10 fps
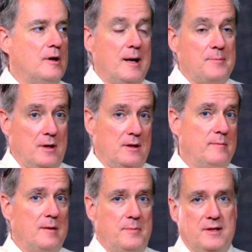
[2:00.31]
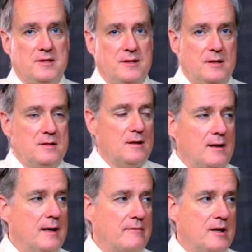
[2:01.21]
And I'm talking about big cities
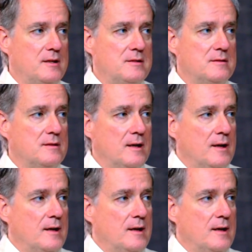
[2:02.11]
lot of cases.